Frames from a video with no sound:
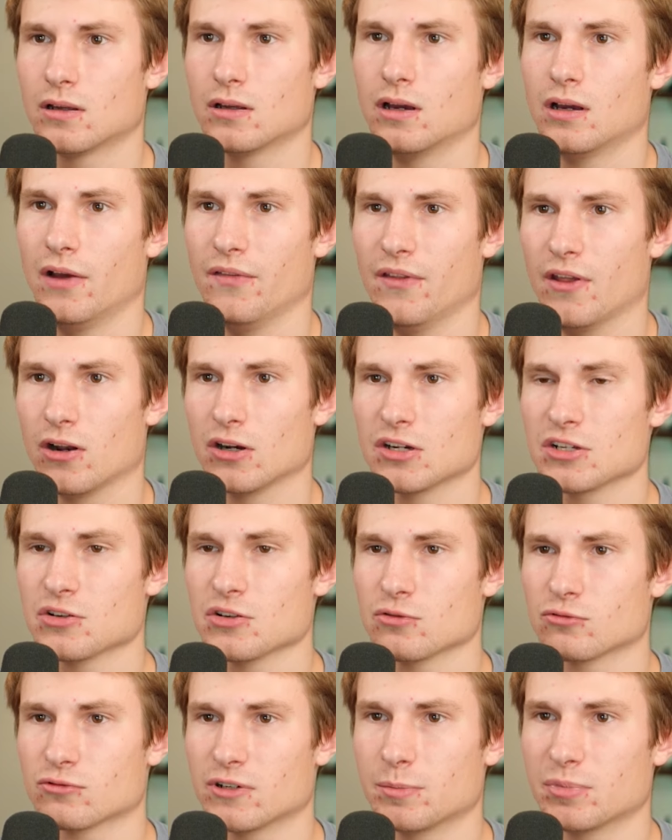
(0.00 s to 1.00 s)
And then I'll just
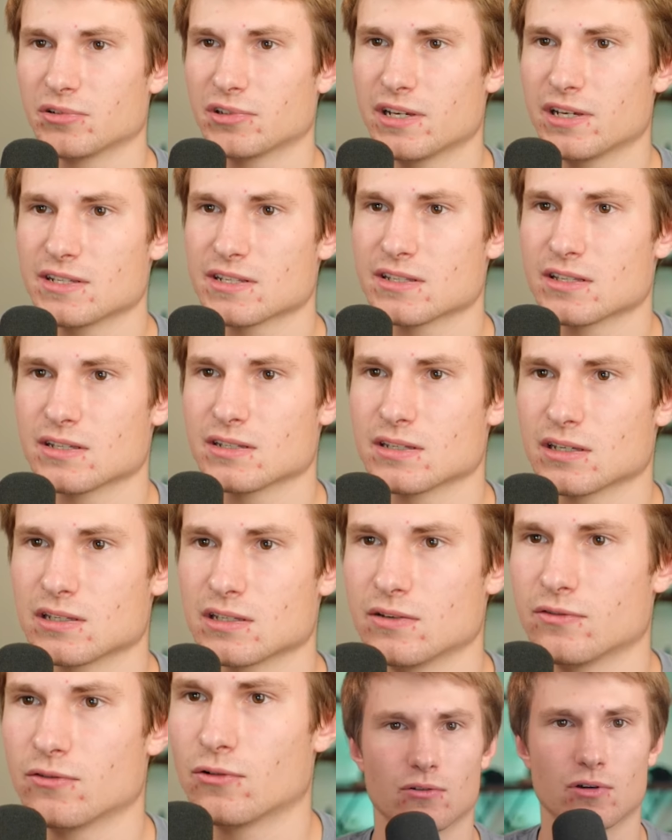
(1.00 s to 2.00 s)
replace the
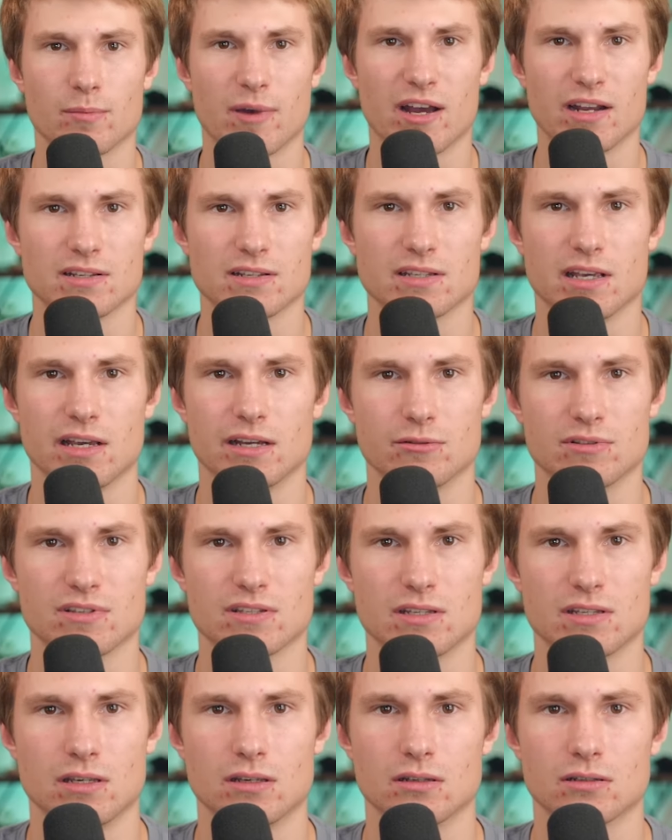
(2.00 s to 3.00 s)
64 minus a with
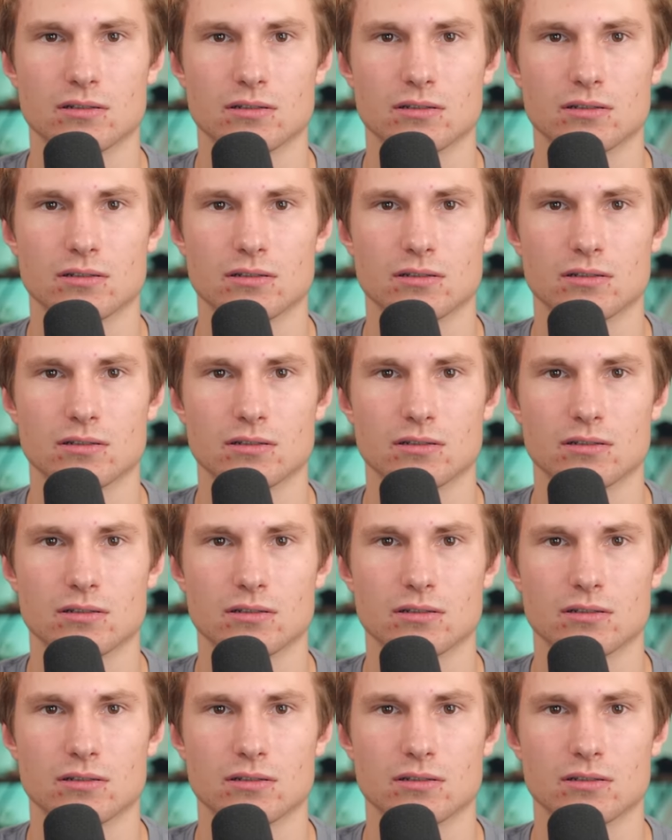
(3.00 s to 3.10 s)
c.